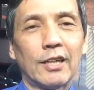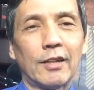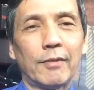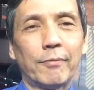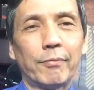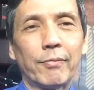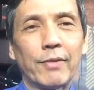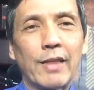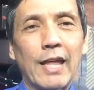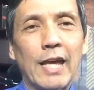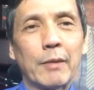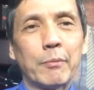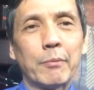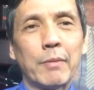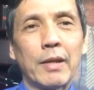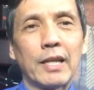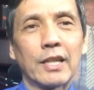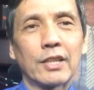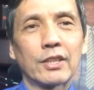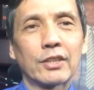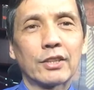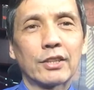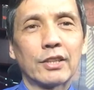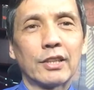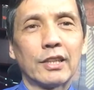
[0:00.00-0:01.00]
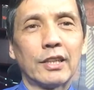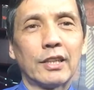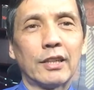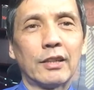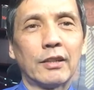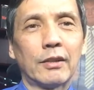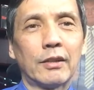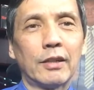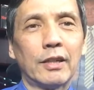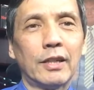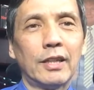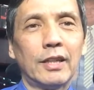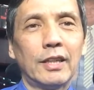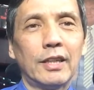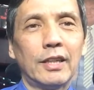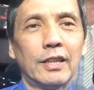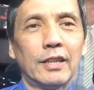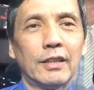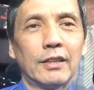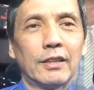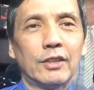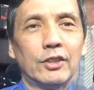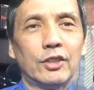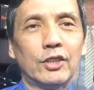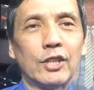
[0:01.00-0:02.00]
that makes the
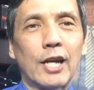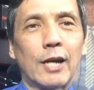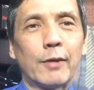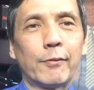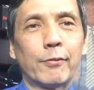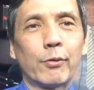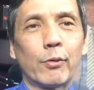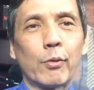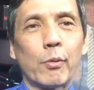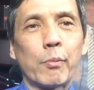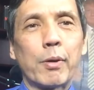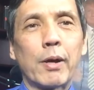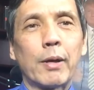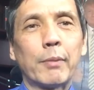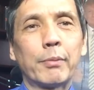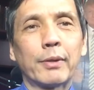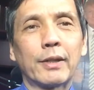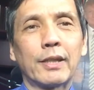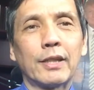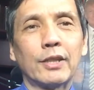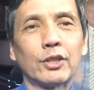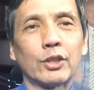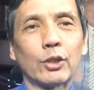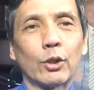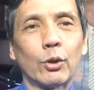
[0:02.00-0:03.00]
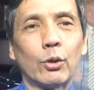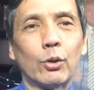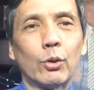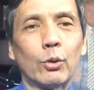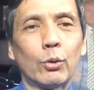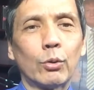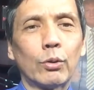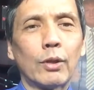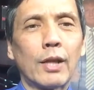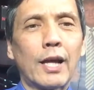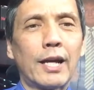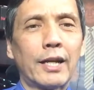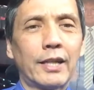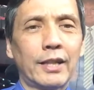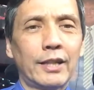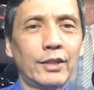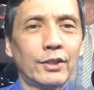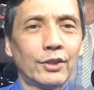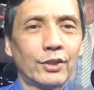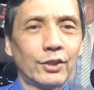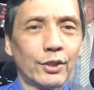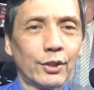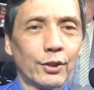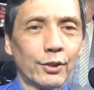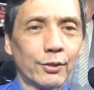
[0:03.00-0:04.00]
job for the Republicans a whole lot
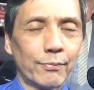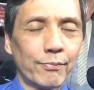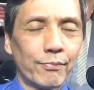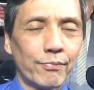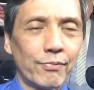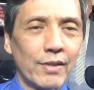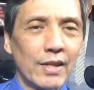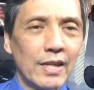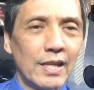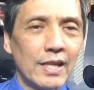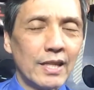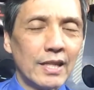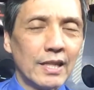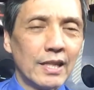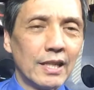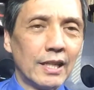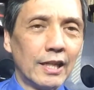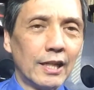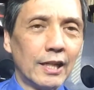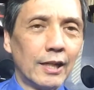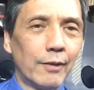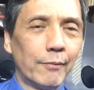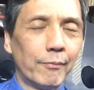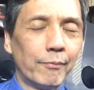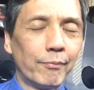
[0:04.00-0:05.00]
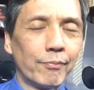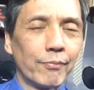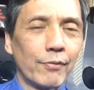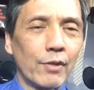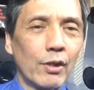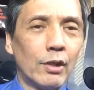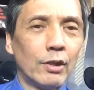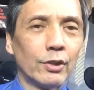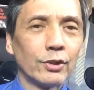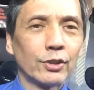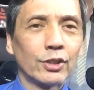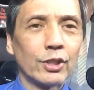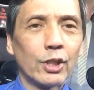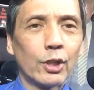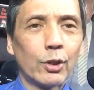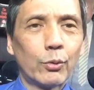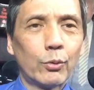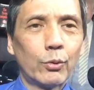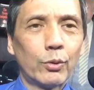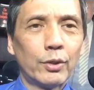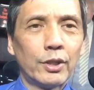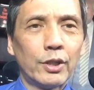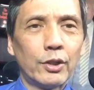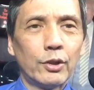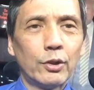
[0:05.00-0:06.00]
easier.
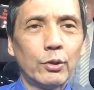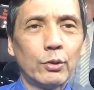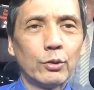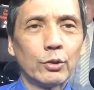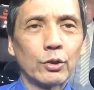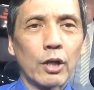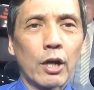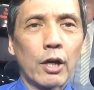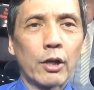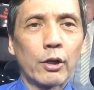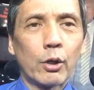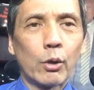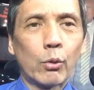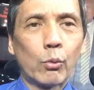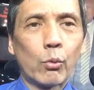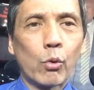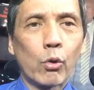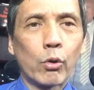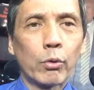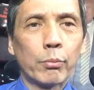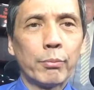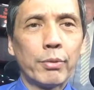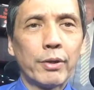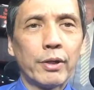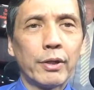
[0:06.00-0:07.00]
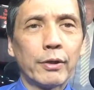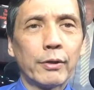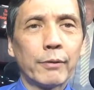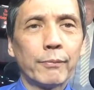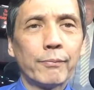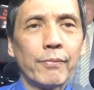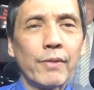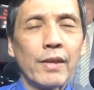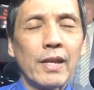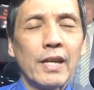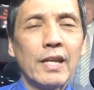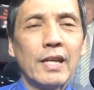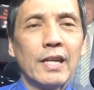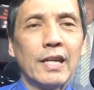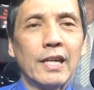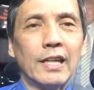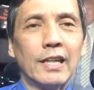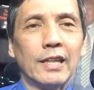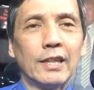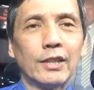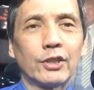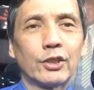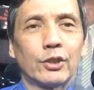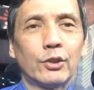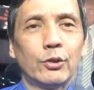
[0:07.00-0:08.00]
Also in the news, Otto Warmbier,
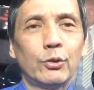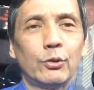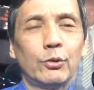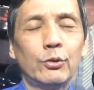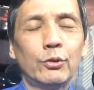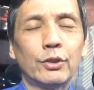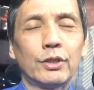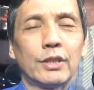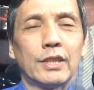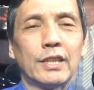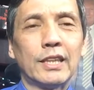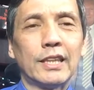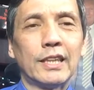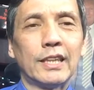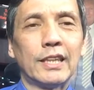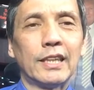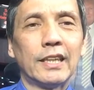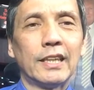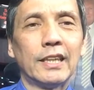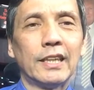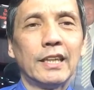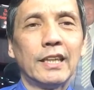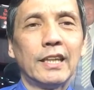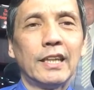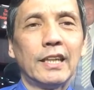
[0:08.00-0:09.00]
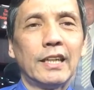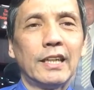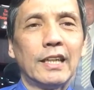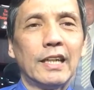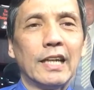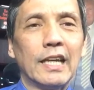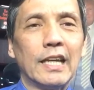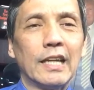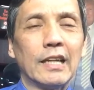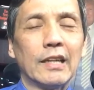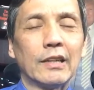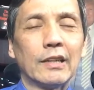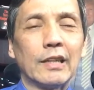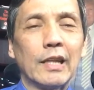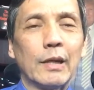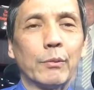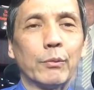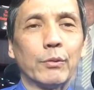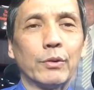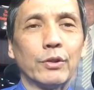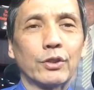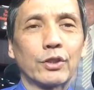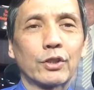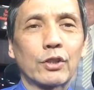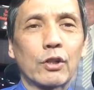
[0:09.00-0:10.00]
a student that
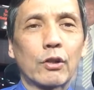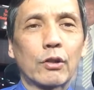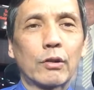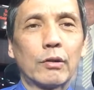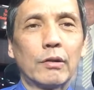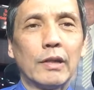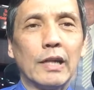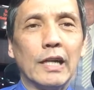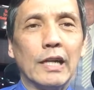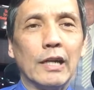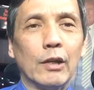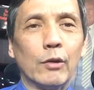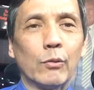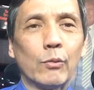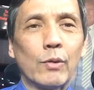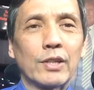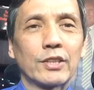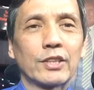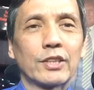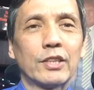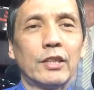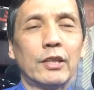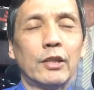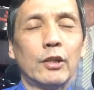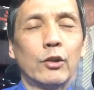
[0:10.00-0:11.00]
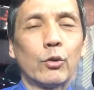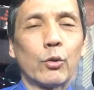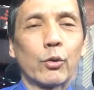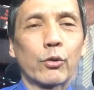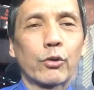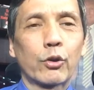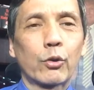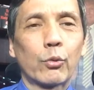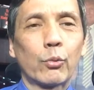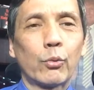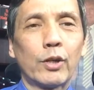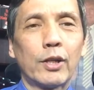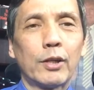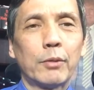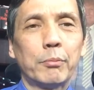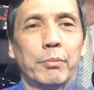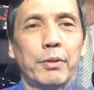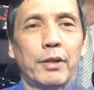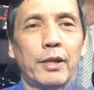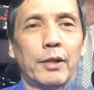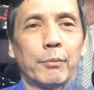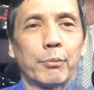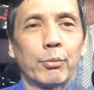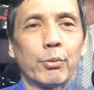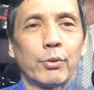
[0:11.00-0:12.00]
was arrested in North Korea,
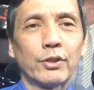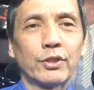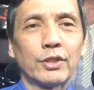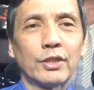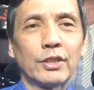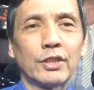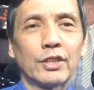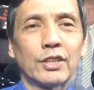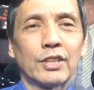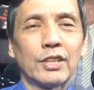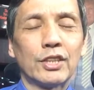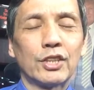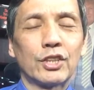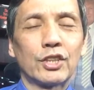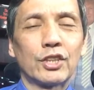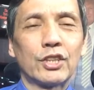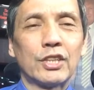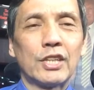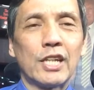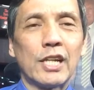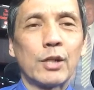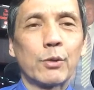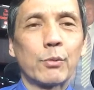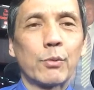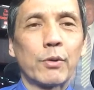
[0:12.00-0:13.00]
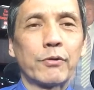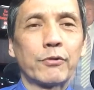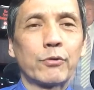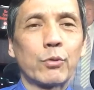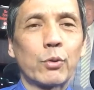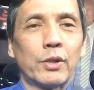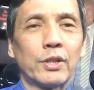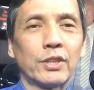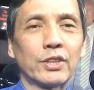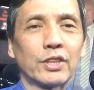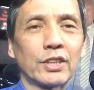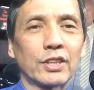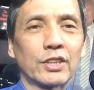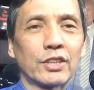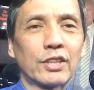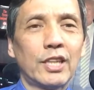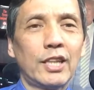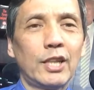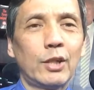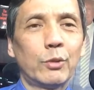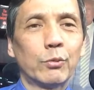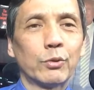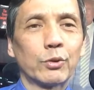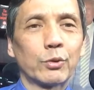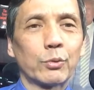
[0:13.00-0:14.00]
been in prison since January of
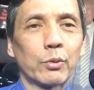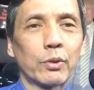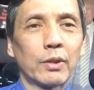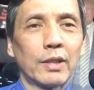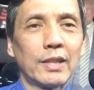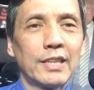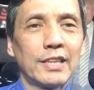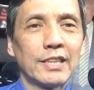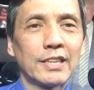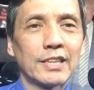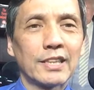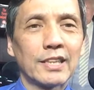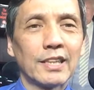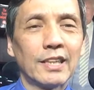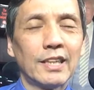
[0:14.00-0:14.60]
2016, was released.